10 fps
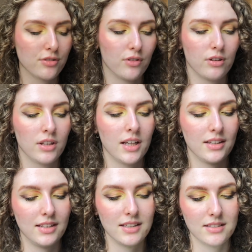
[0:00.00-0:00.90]
of all,
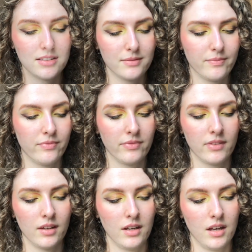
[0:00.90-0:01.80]
this
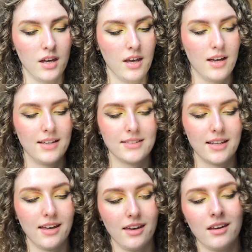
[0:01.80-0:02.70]
has
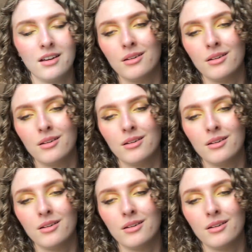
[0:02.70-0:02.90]
a